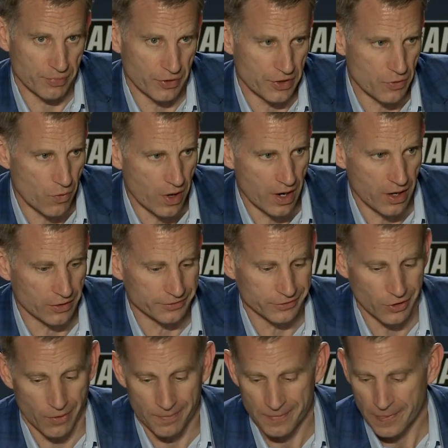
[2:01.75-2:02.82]
pretty well.
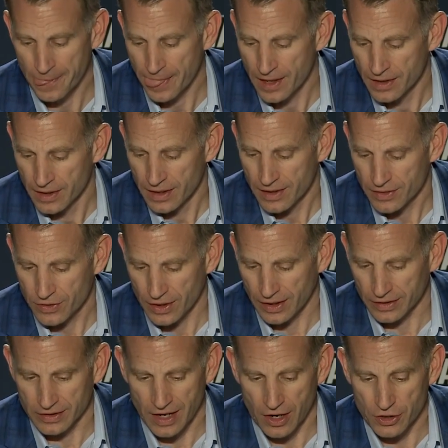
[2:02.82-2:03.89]
So I thought our
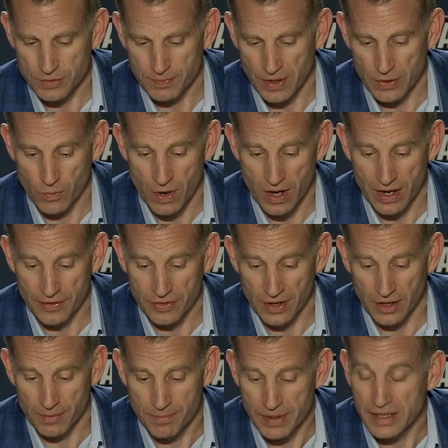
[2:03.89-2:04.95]
guards played well. I thought our
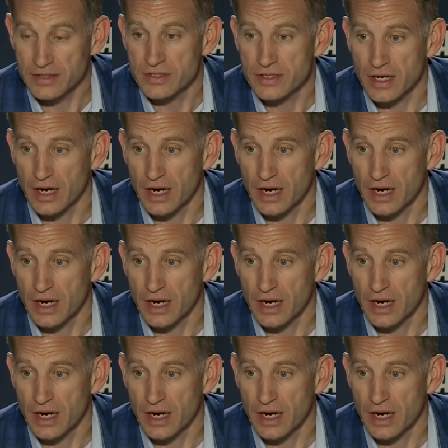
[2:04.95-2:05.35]
bigs